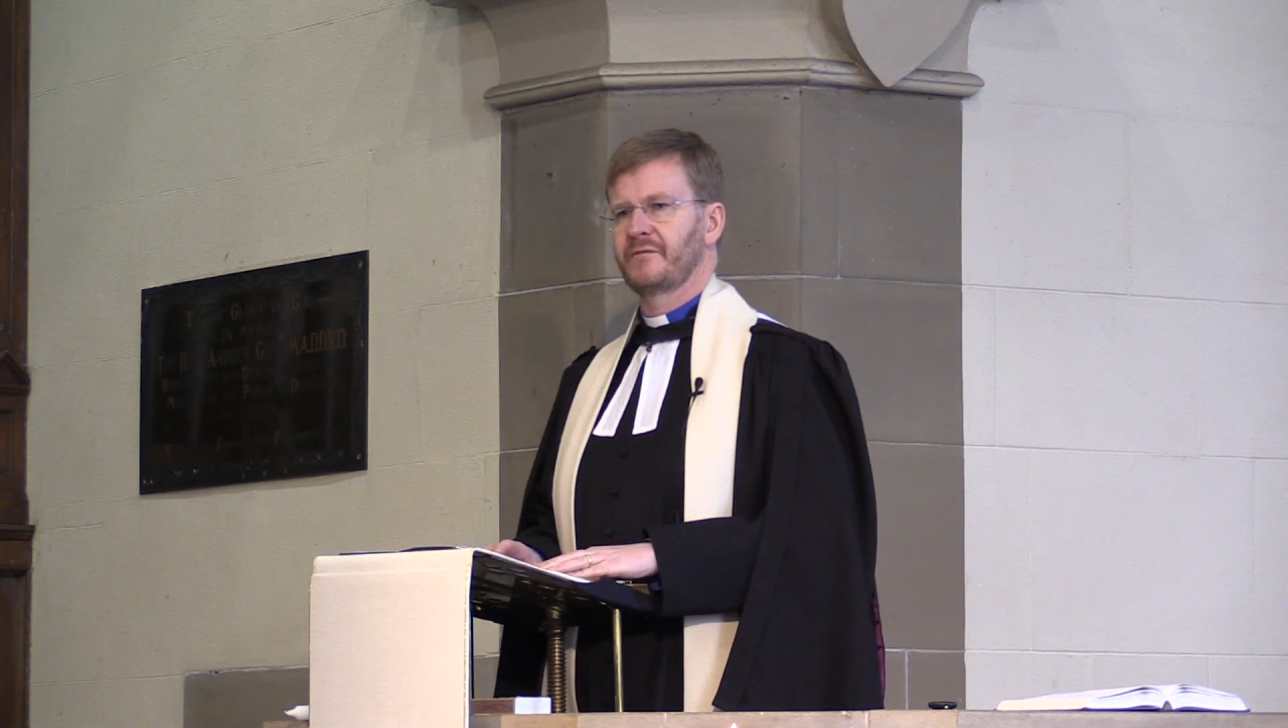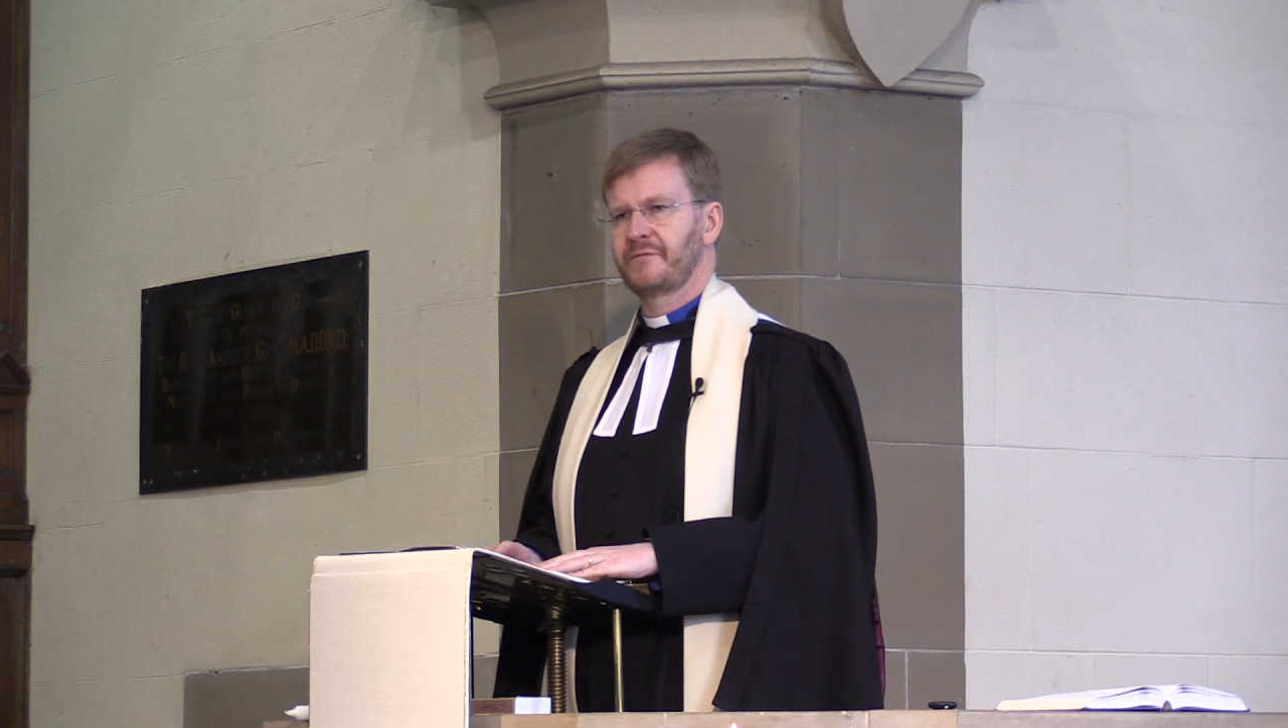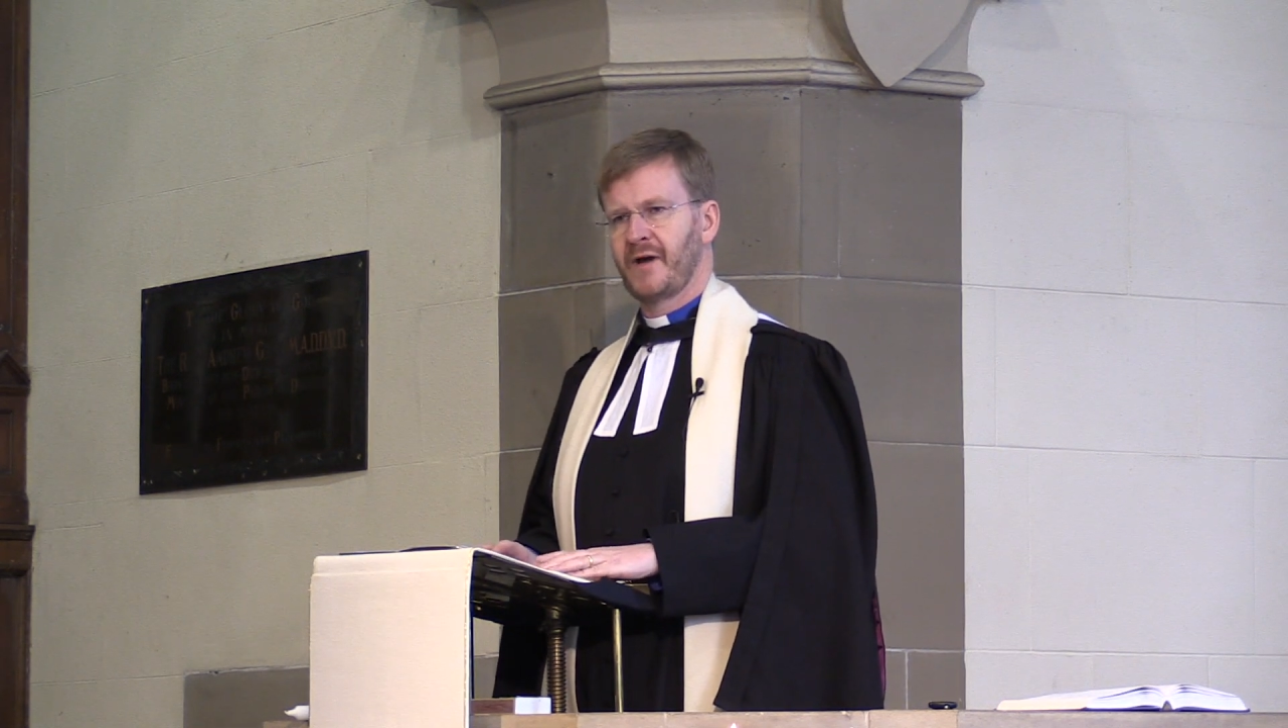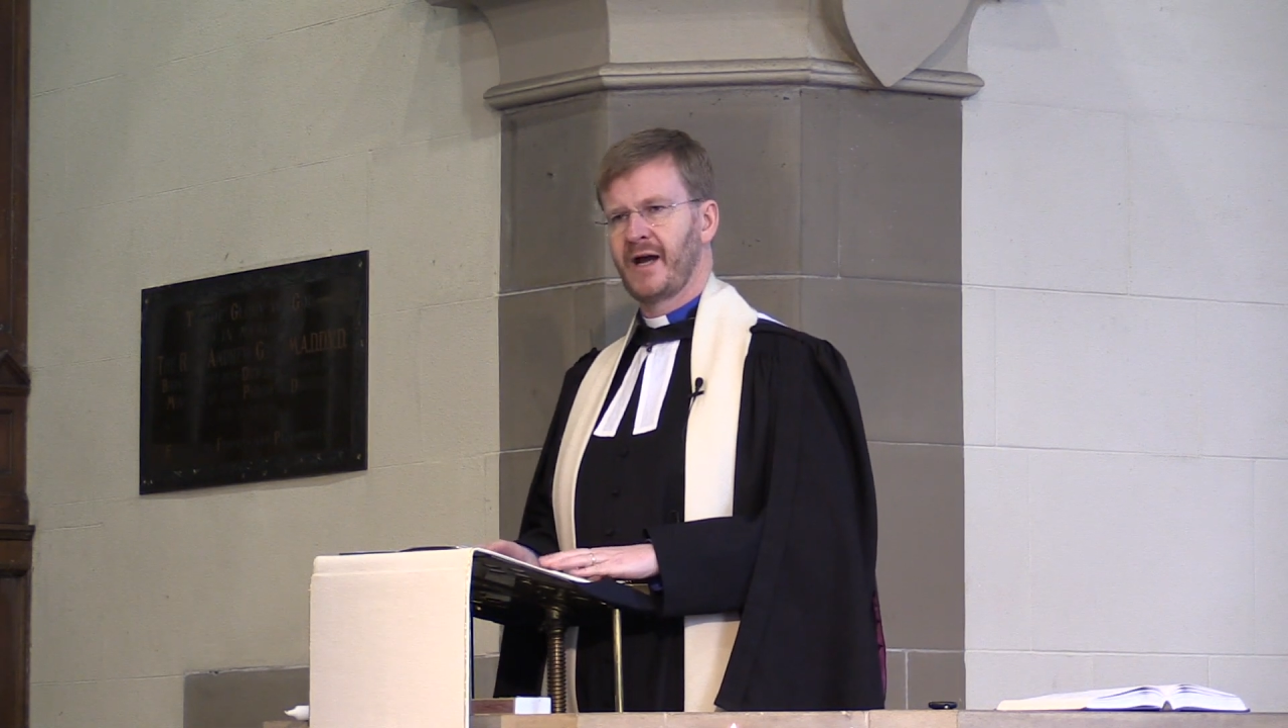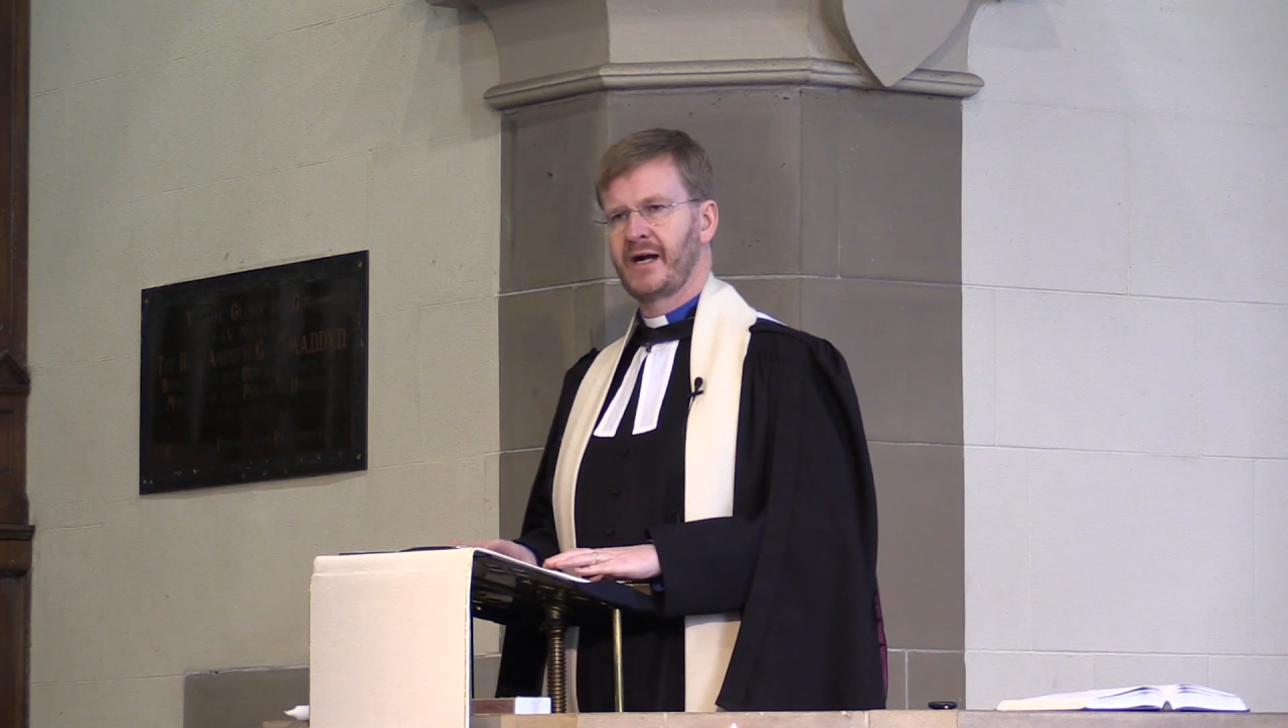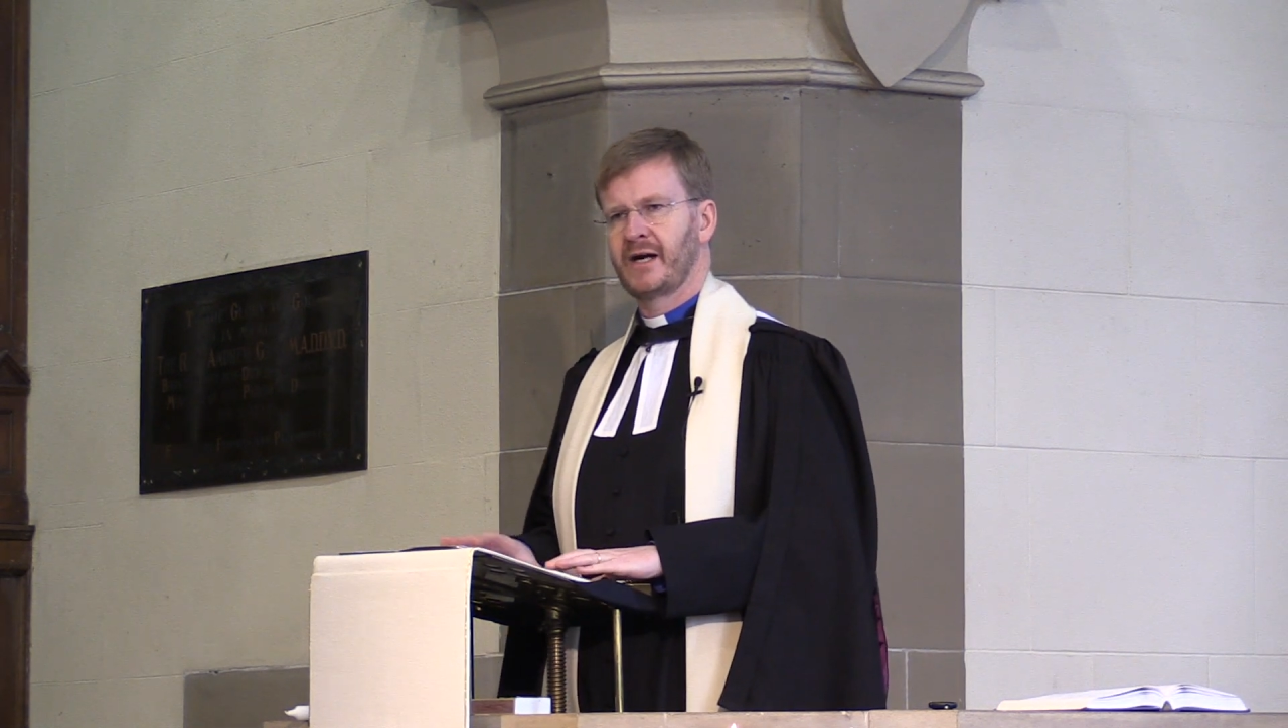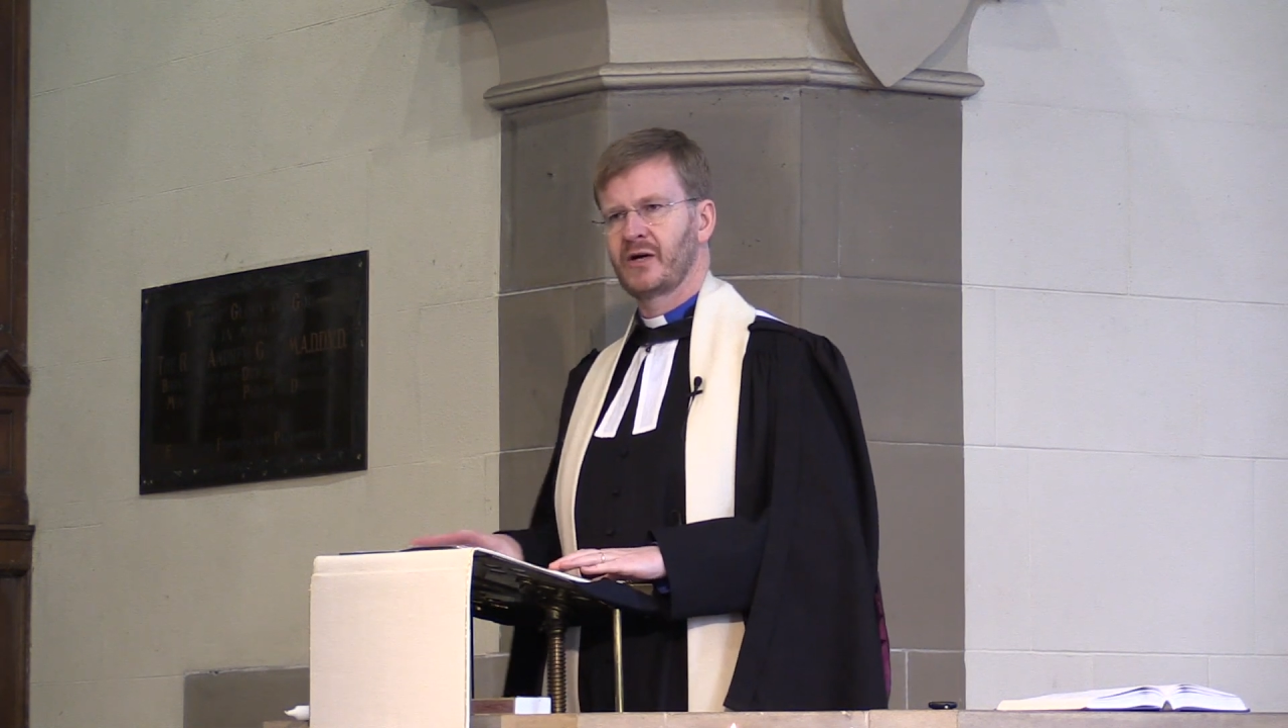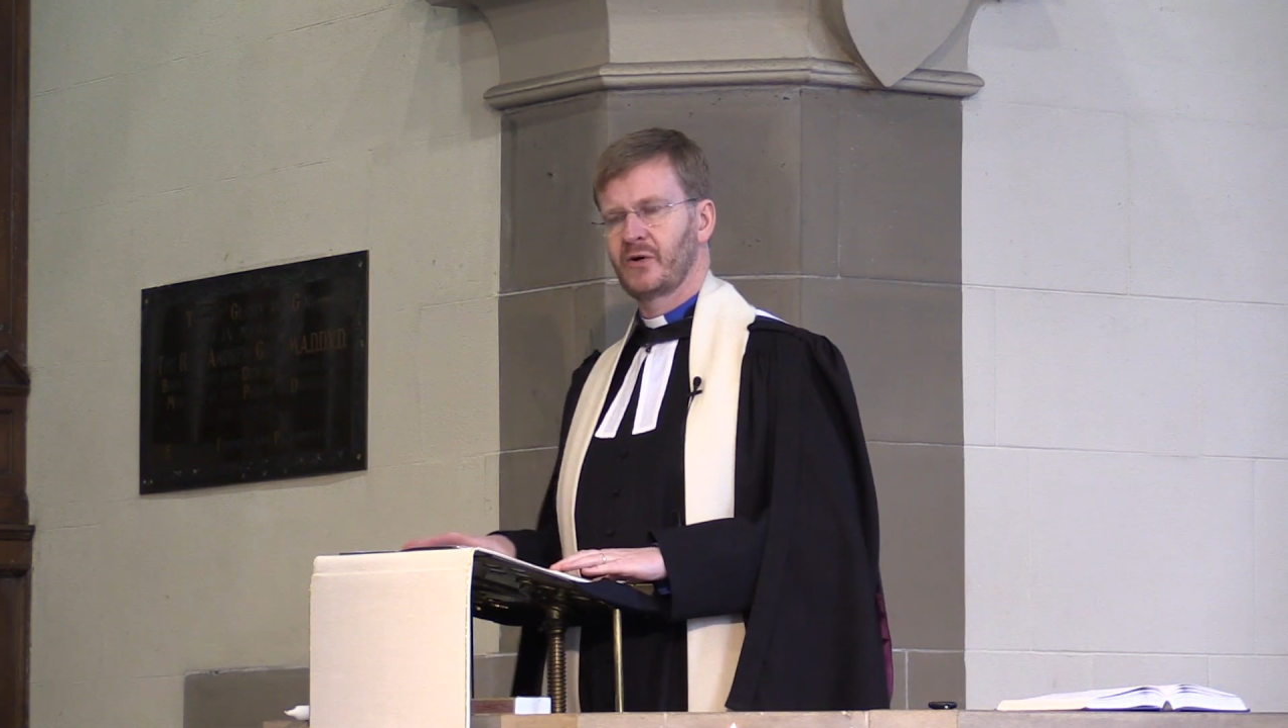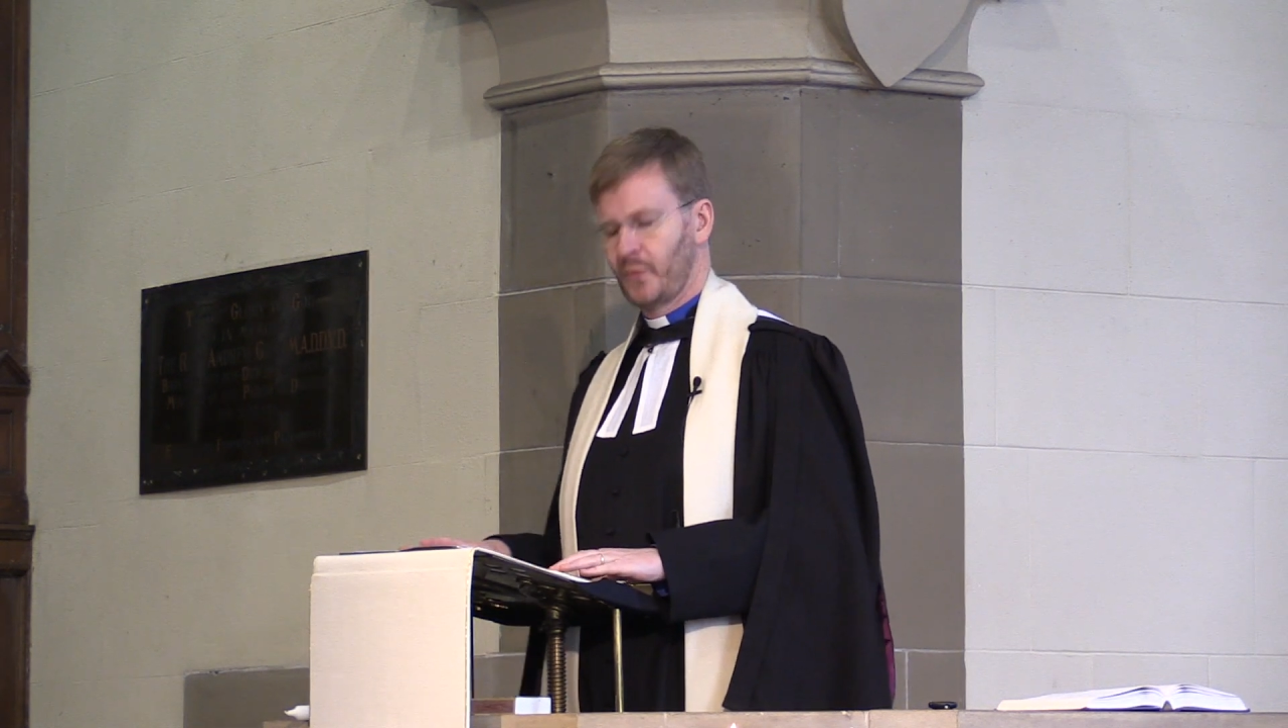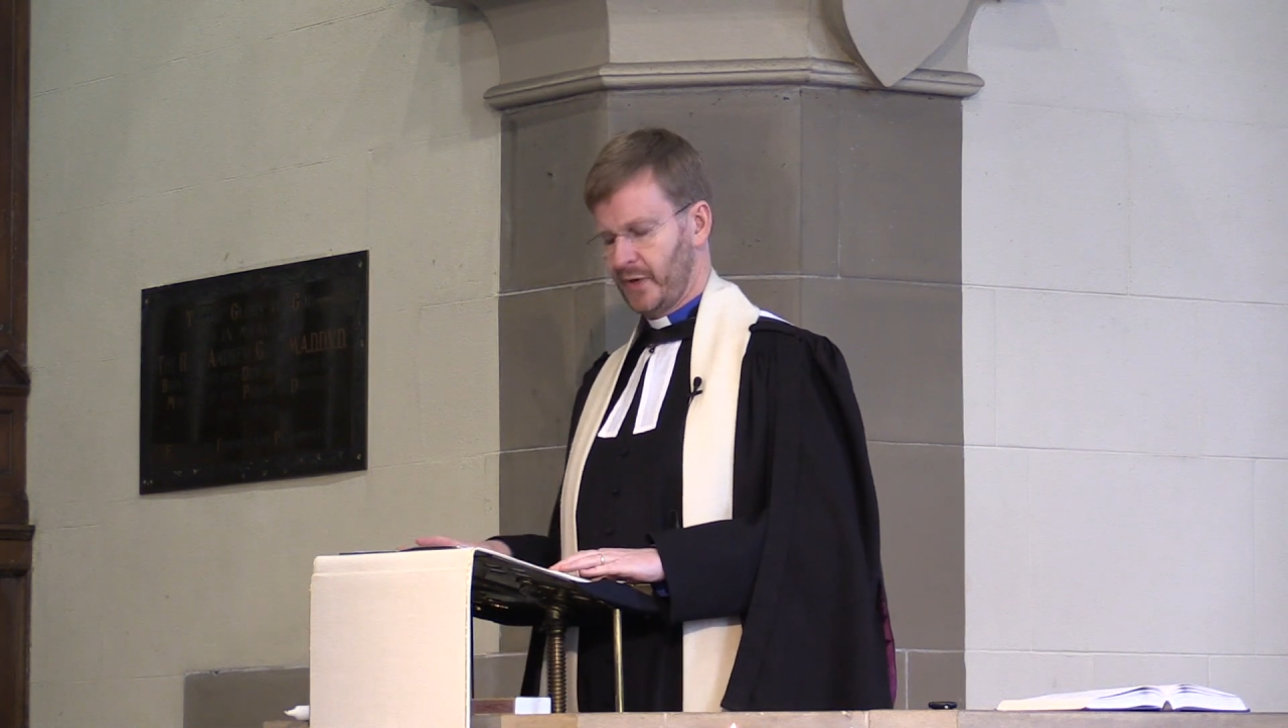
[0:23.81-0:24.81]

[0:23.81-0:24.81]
fire